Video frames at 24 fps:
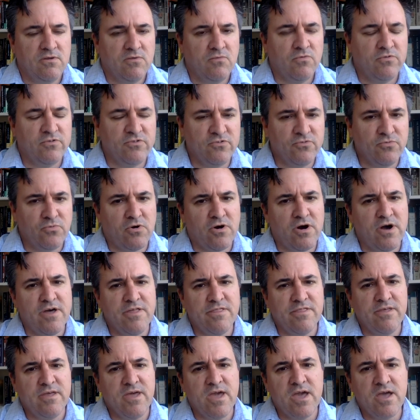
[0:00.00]
Which is why
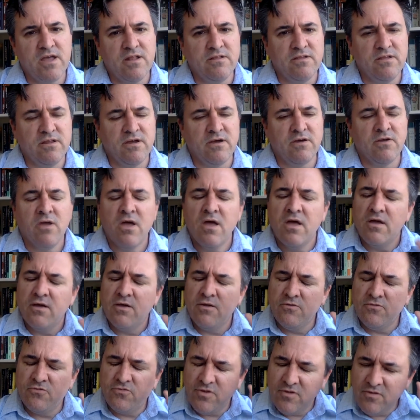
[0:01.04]
at the end, you know,
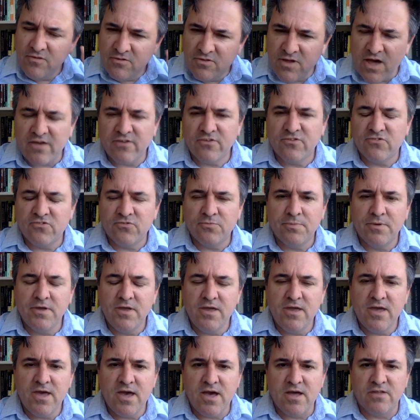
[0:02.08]
she does
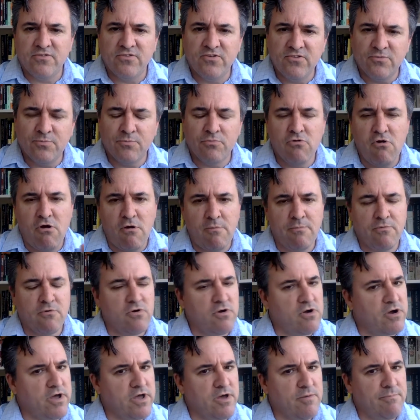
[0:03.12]
speak out. Tis
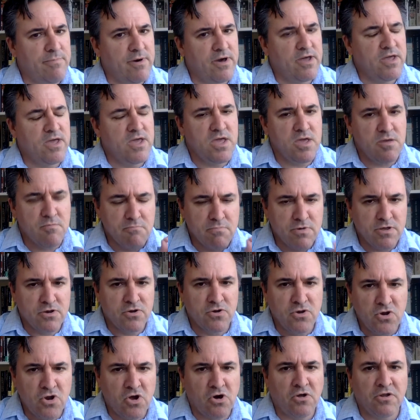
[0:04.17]
proper I obey him, but
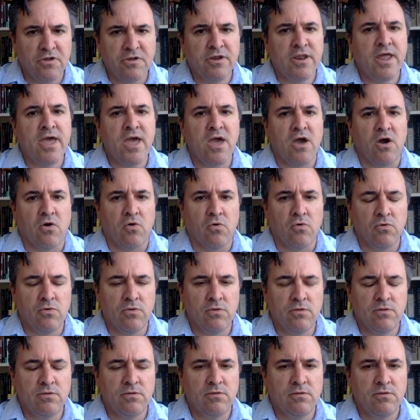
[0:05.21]
not now.
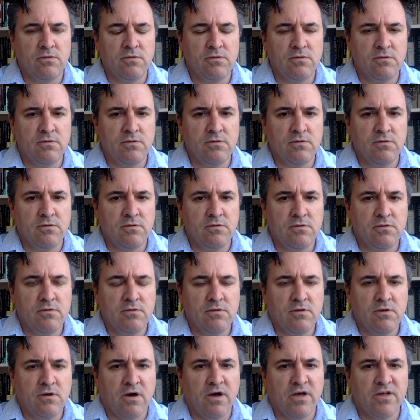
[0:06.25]

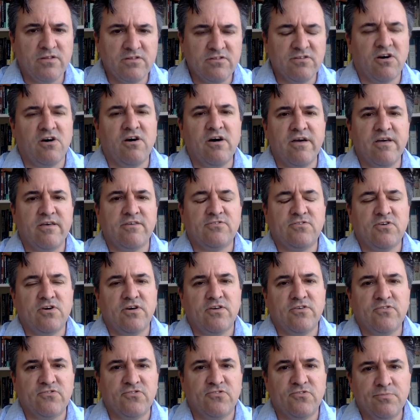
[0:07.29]
I die as
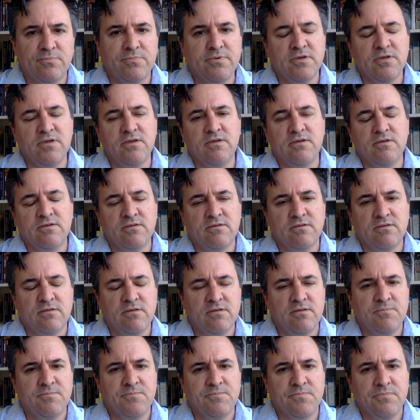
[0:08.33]
I speak.
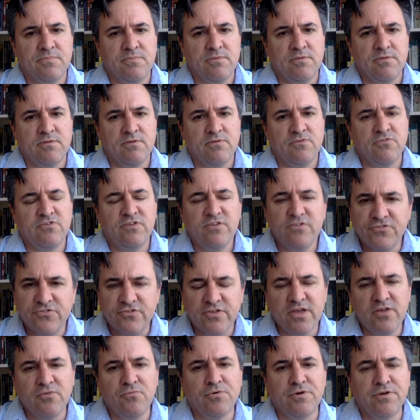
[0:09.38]
She
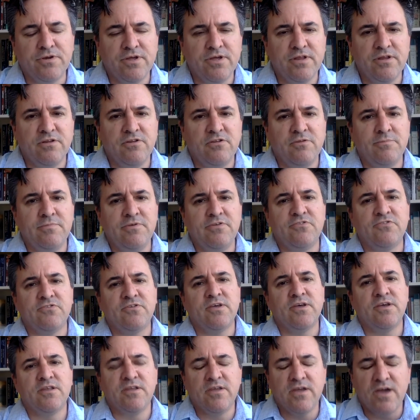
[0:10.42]
said what needed to be
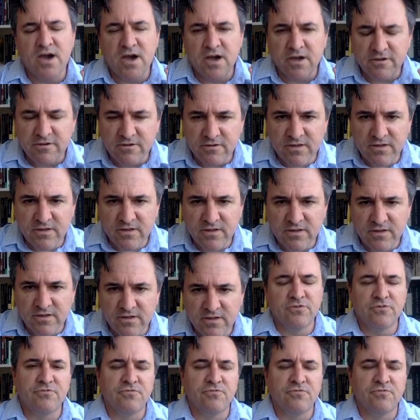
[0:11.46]
said. Iago killed her